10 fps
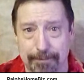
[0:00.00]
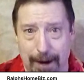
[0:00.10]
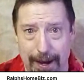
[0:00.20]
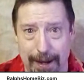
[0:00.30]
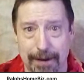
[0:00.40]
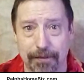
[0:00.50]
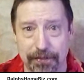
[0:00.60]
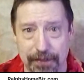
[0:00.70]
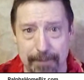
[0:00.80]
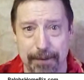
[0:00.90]
my
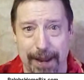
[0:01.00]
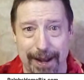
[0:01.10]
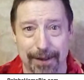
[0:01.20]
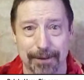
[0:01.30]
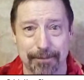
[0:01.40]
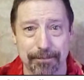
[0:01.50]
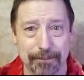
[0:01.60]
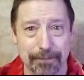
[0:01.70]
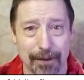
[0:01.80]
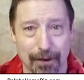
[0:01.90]
thumbnail
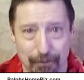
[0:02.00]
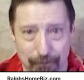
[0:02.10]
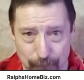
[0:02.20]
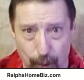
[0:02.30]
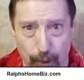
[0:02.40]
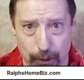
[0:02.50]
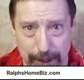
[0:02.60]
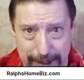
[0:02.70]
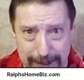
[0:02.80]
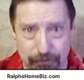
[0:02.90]

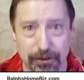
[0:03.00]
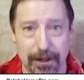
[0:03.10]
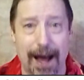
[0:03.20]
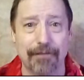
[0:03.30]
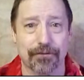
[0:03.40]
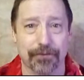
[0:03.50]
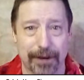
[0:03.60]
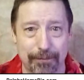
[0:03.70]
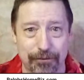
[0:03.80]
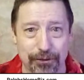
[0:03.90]
for each live
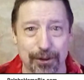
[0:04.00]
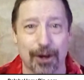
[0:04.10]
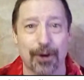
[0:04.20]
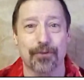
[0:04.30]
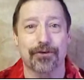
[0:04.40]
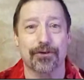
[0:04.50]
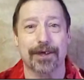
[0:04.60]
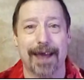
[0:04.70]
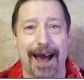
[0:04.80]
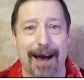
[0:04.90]
stream to load to
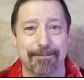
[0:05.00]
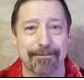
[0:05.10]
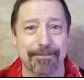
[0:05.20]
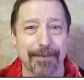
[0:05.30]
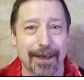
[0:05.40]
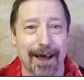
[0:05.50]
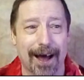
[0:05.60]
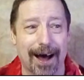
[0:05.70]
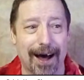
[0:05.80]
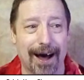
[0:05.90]
the app.
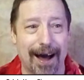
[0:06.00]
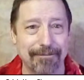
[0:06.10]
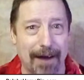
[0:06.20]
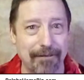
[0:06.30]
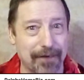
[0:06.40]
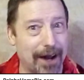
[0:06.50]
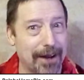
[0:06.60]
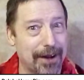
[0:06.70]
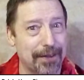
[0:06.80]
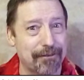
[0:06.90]
I've
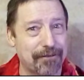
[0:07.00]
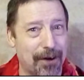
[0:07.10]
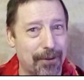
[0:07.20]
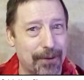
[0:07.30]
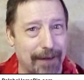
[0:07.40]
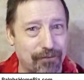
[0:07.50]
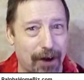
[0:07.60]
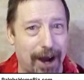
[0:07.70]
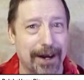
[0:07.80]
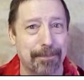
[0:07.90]
got it on the phone. I've
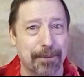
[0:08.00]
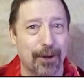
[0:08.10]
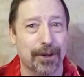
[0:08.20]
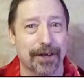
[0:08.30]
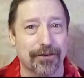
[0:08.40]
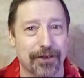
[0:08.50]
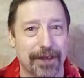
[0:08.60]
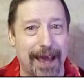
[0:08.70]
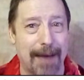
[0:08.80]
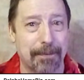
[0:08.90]
tried uploading it to
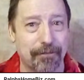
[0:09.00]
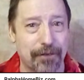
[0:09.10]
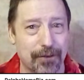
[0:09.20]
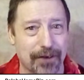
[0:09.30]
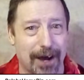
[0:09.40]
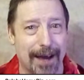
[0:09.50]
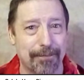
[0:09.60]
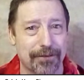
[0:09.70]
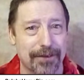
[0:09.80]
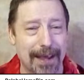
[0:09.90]
the app a few
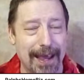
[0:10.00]
times,